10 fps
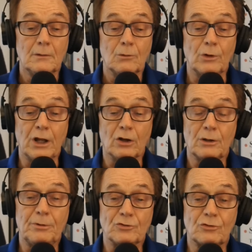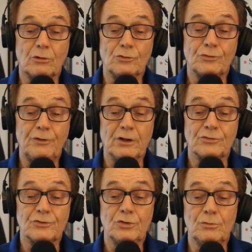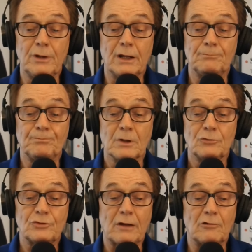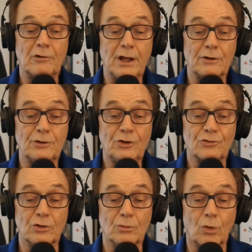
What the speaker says: When he held up his closed fist, 2 men silently entered each room,